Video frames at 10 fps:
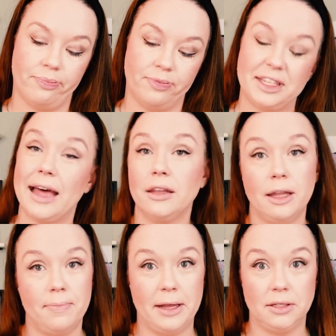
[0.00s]
Satin
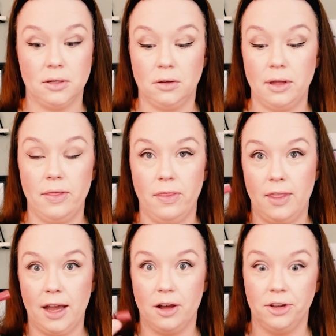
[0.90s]
Lip Pencil in
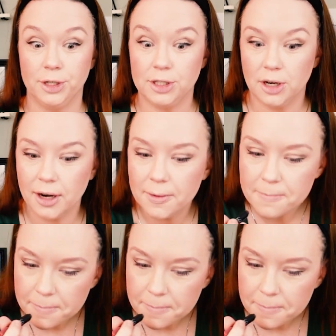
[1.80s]
that color, sorry.